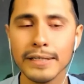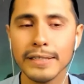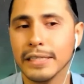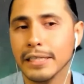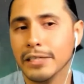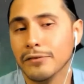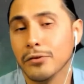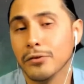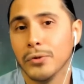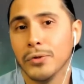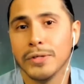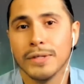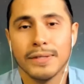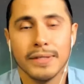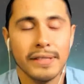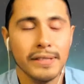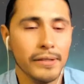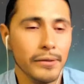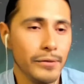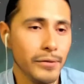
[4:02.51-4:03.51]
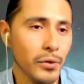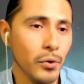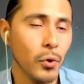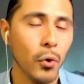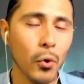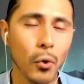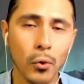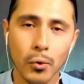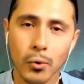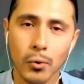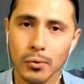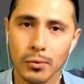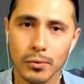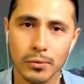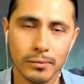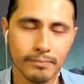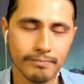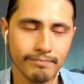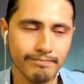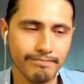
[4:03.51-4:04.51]
And then, of course, there's a
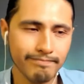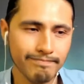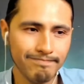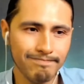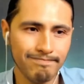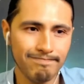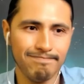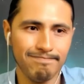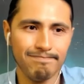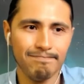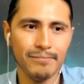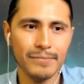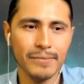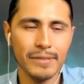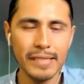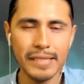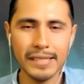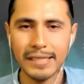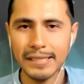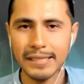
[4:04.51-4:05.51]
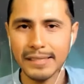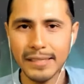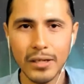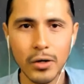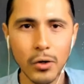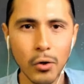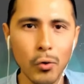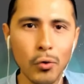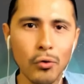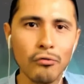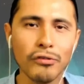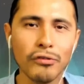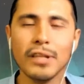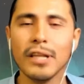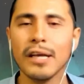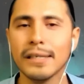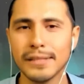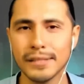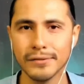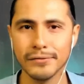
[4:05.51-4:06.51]
whole
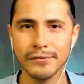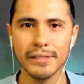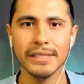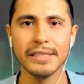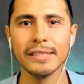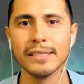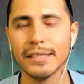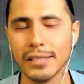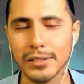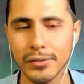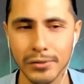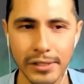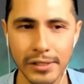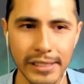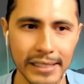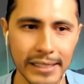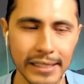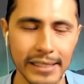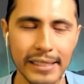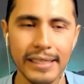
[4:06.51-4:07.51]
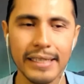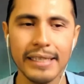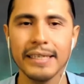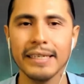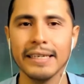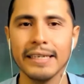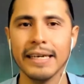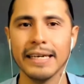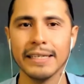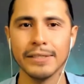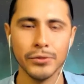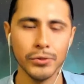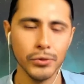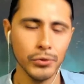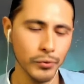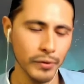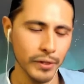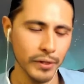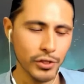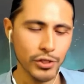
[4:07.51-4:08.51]
philosophy in Tantra that has to
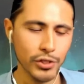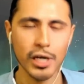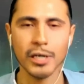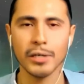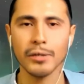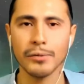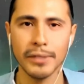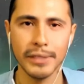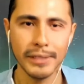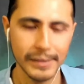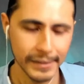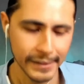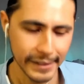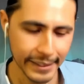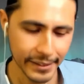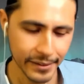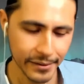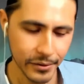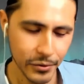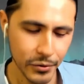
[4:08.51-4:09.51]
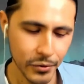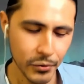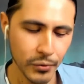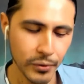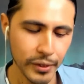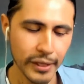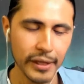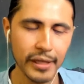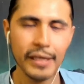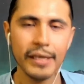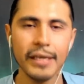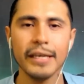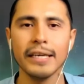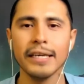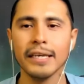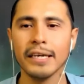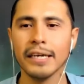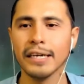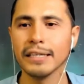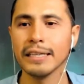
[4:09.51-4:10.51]
do with chakras, has to do with
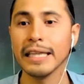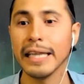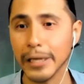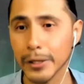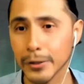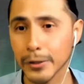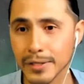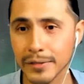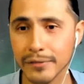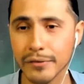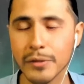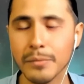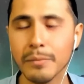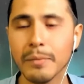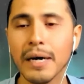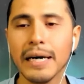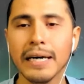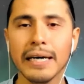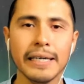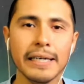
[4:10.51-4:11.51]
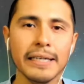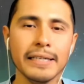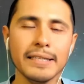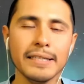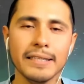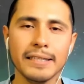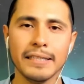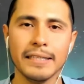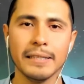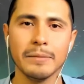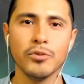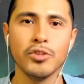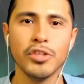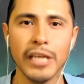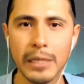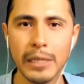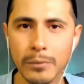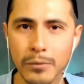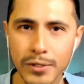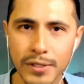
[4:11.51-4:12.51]
layers of the mind,
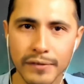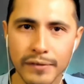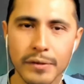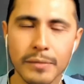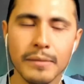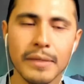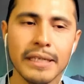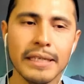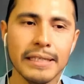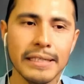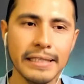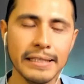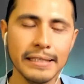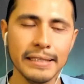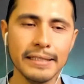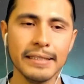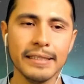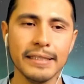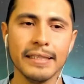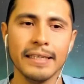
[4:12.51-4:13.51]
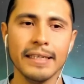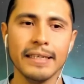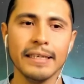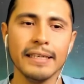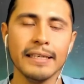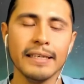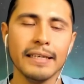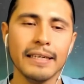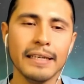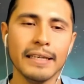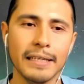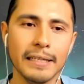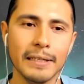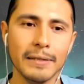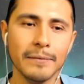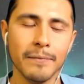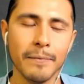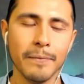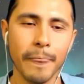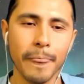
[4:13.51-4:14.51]
chambers of the mind,
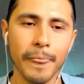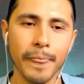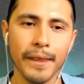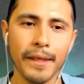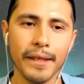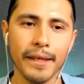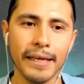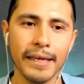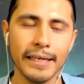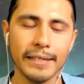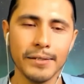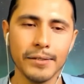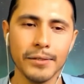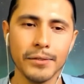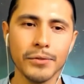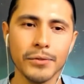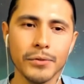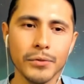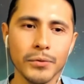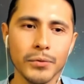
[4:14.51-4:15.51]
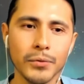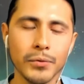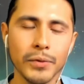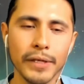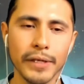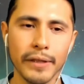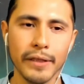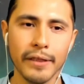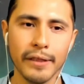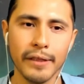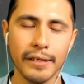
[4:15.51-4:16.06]
has to do with